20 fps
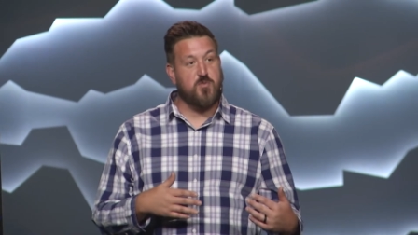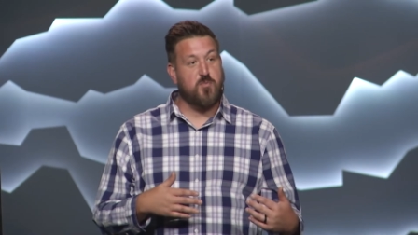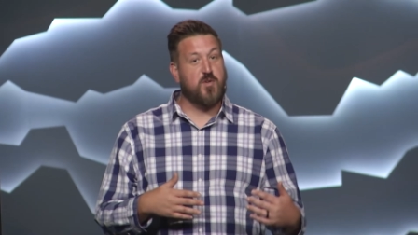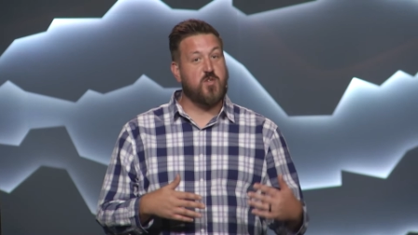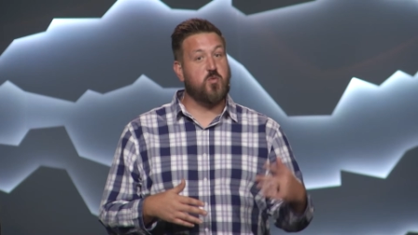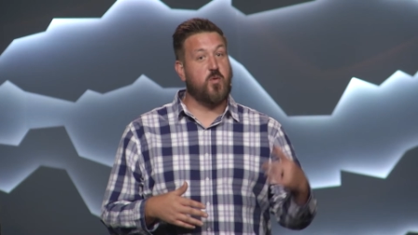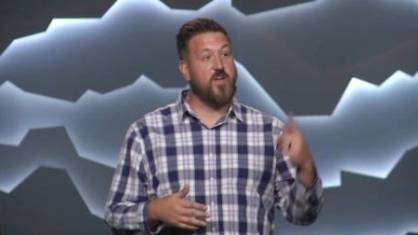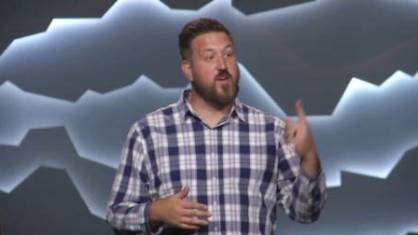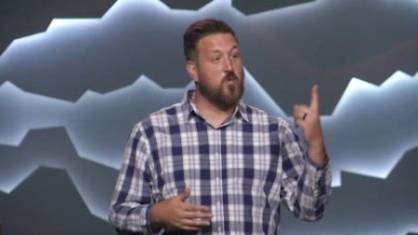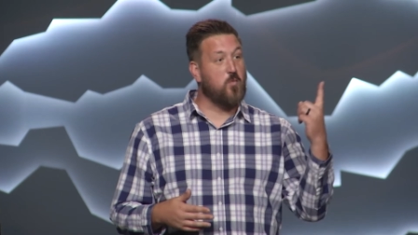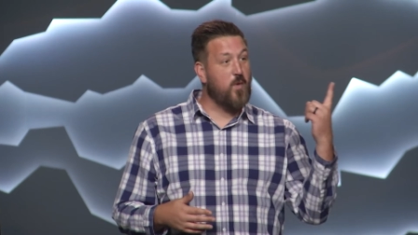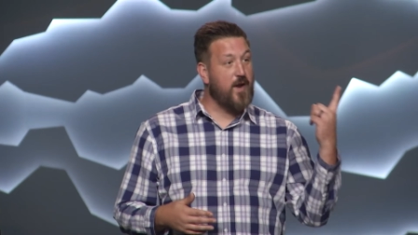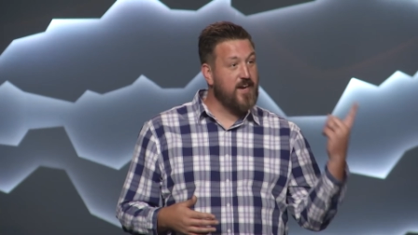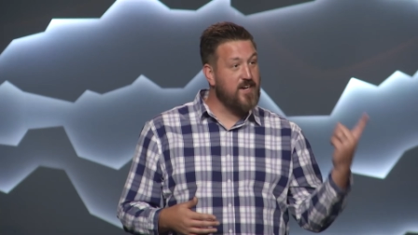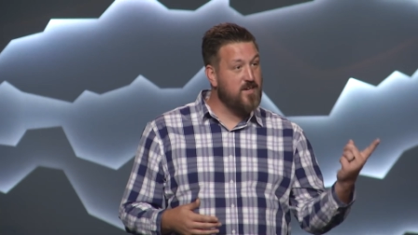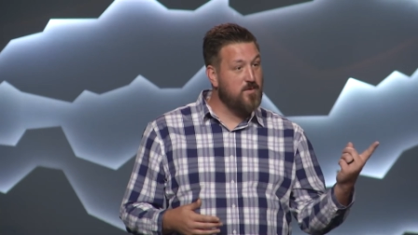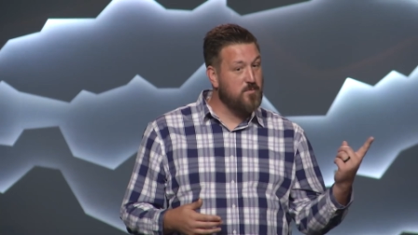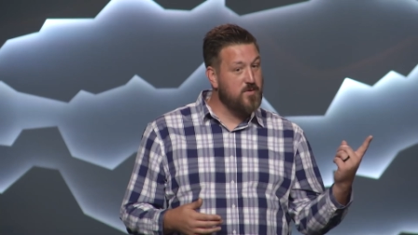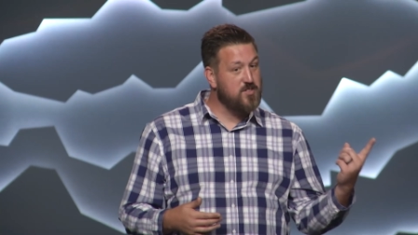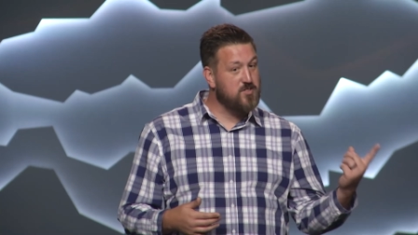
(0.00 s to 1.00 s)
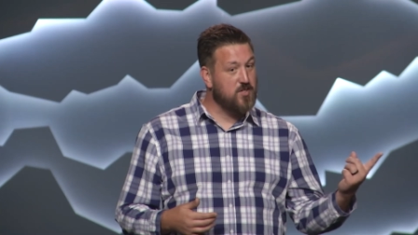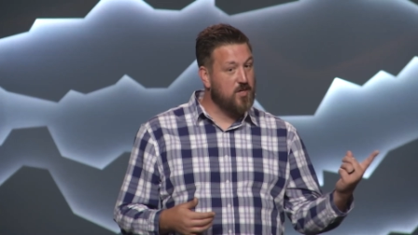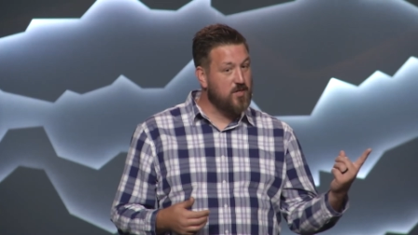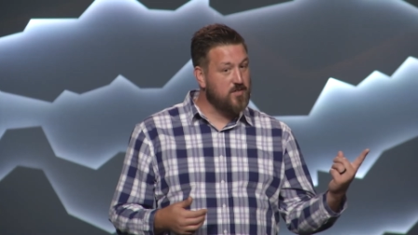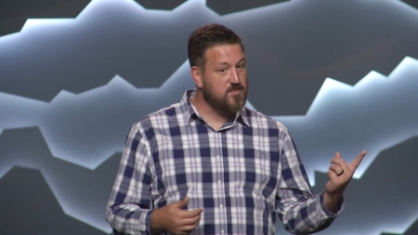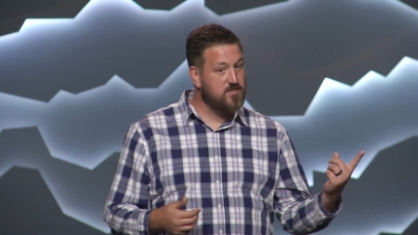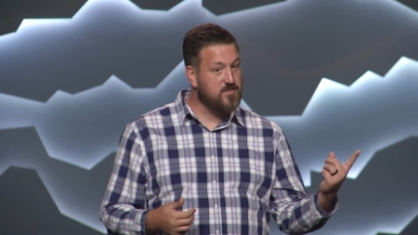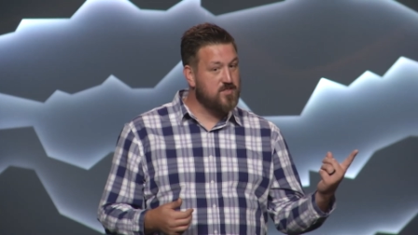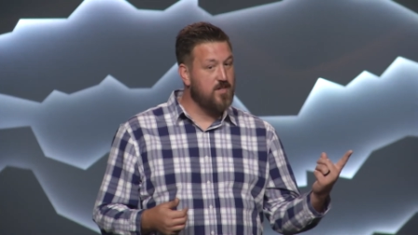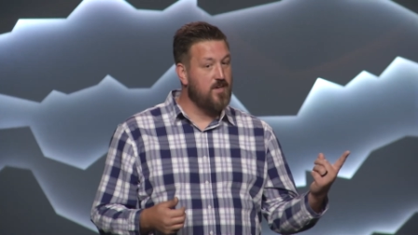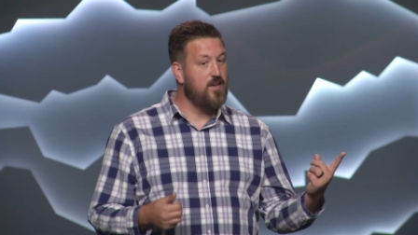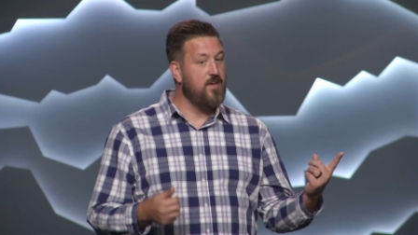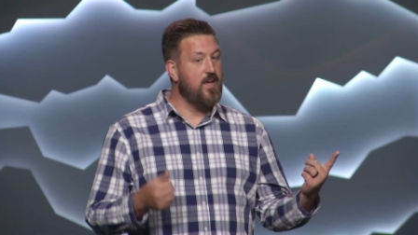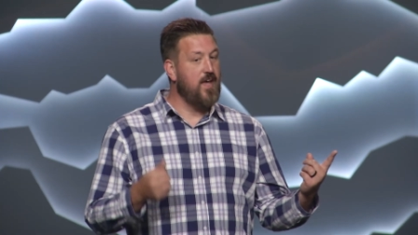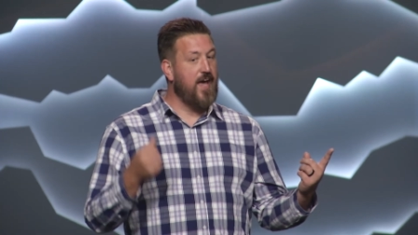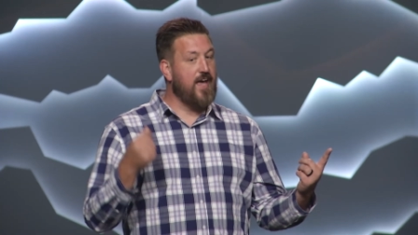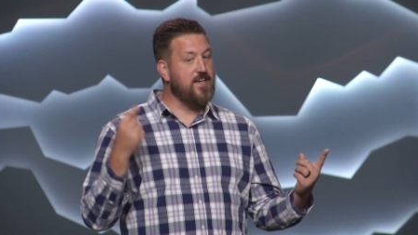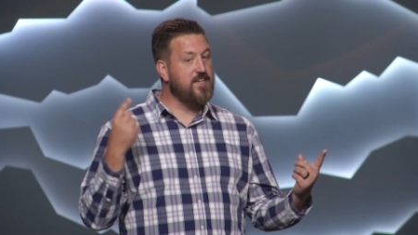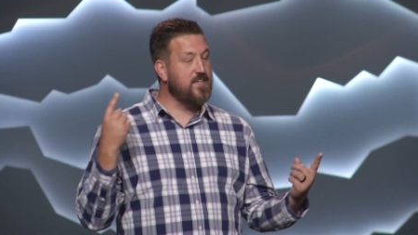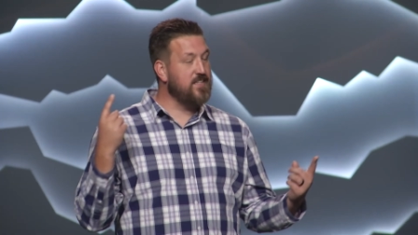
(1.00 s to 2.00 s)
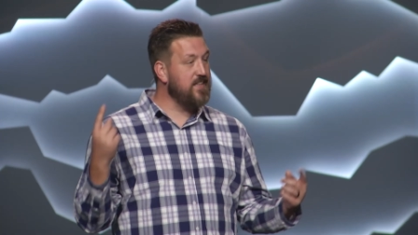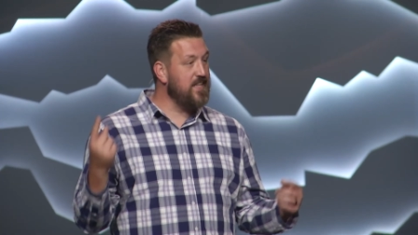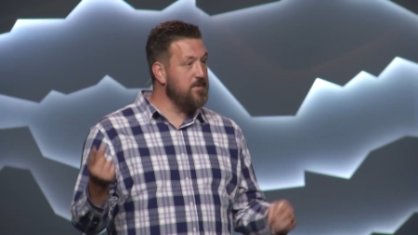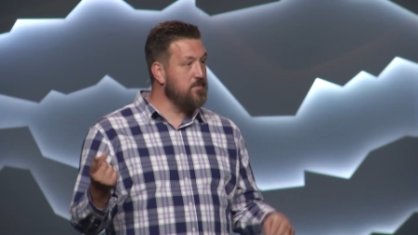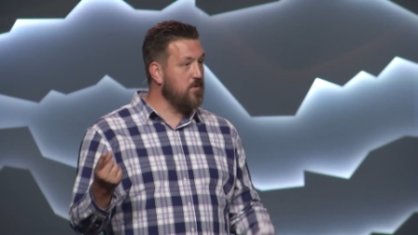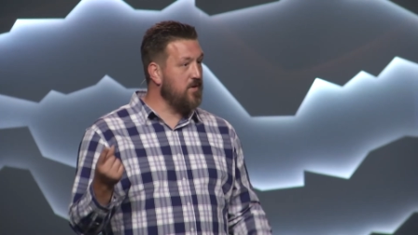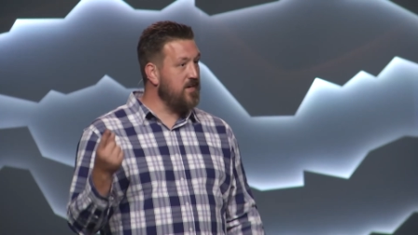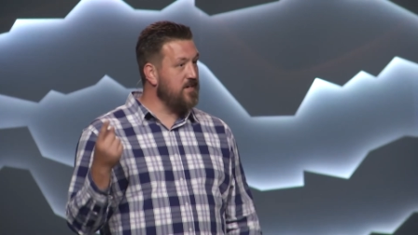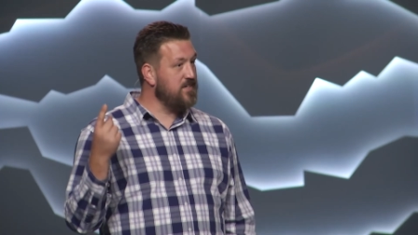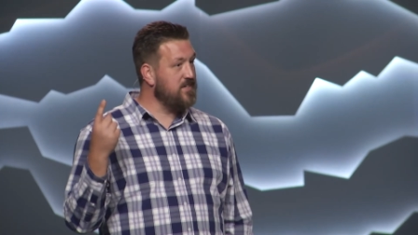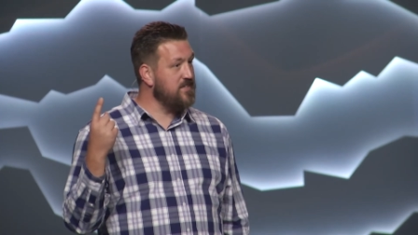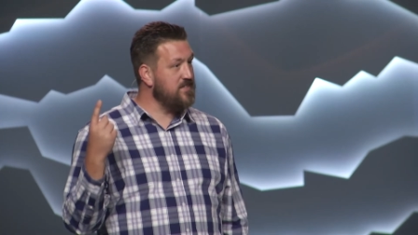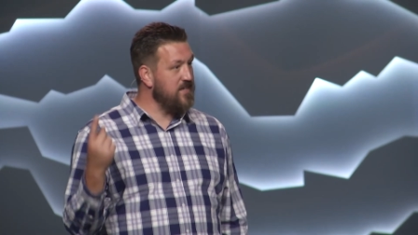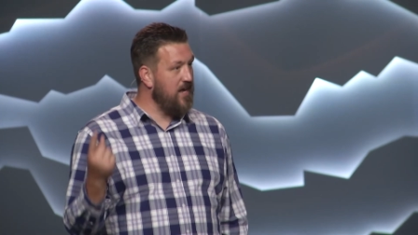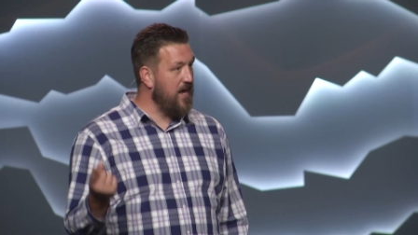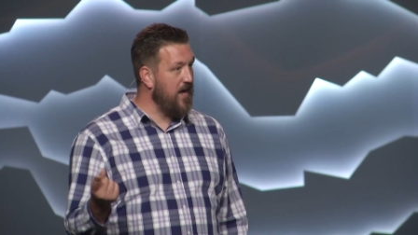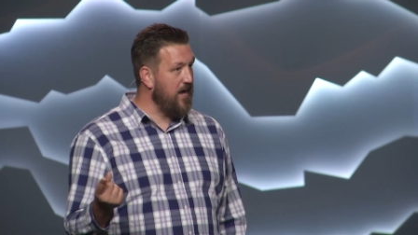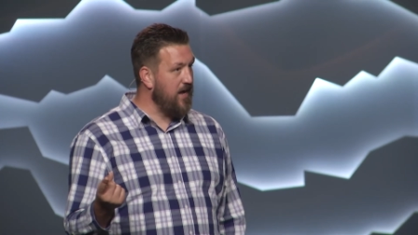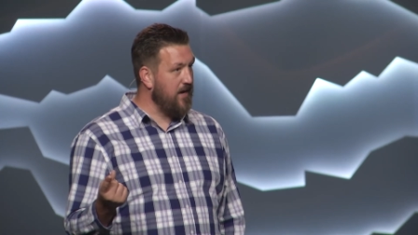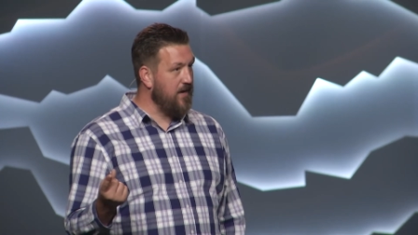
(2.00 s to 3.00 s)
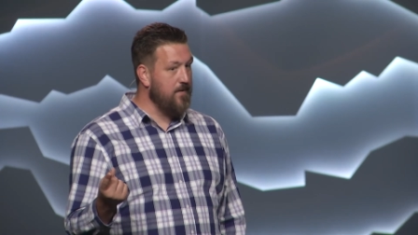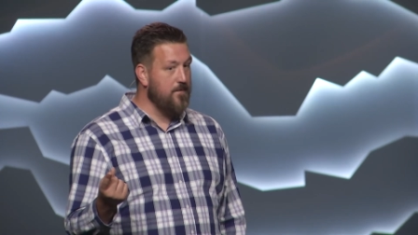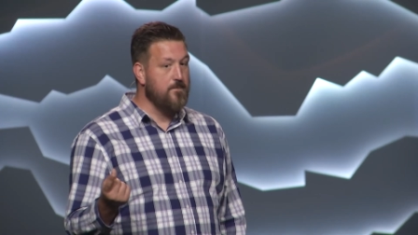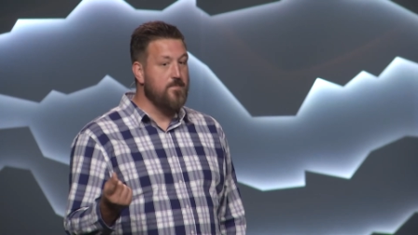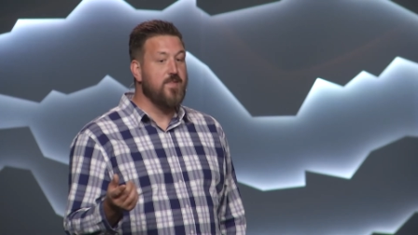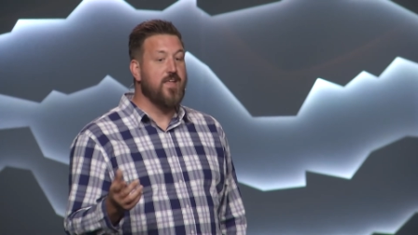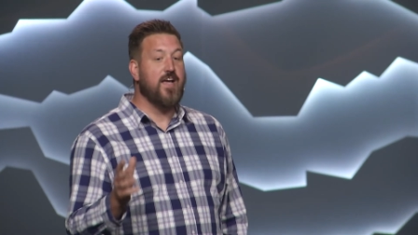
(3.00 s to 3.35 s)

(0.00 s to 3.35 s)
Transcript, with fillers: between random results and deliberate design.